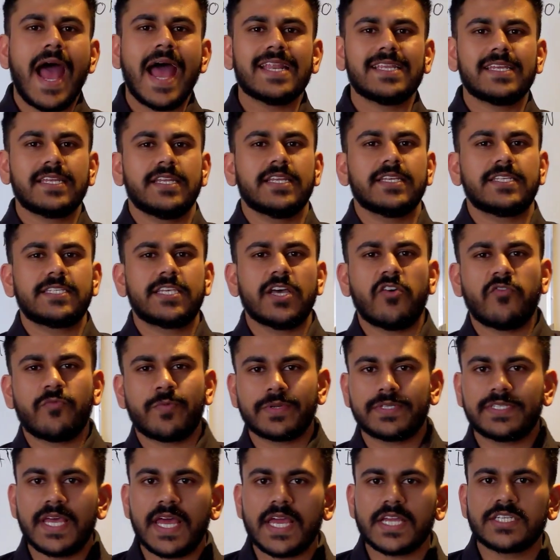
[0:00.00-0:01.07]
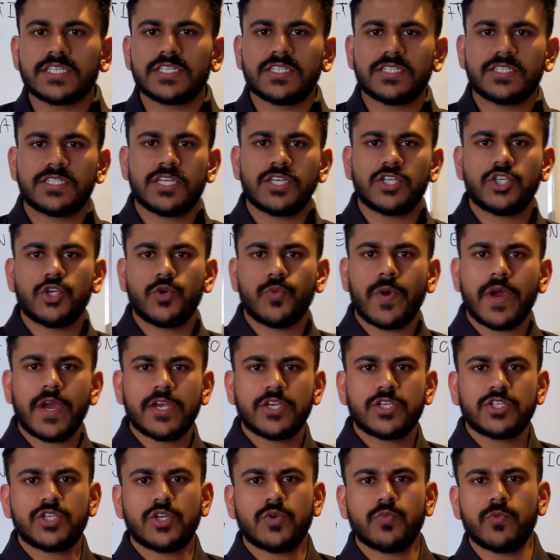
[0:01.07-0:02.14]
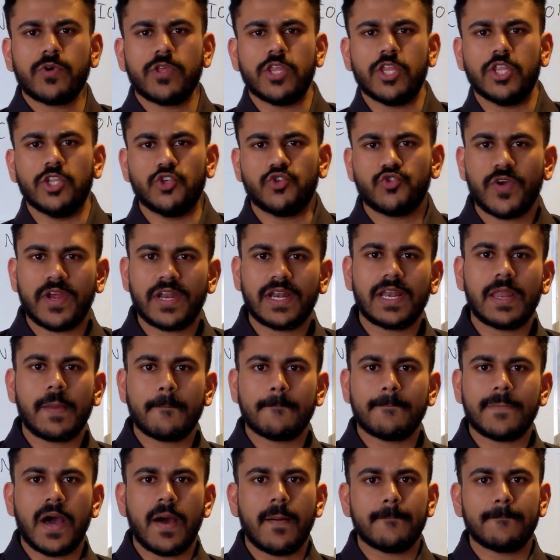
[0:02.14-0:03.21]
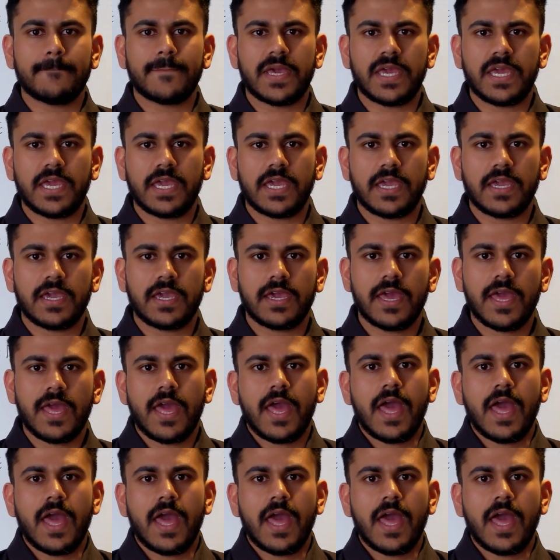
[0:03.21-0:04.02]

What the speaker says: And in a self-protection situation with adrenaline pumping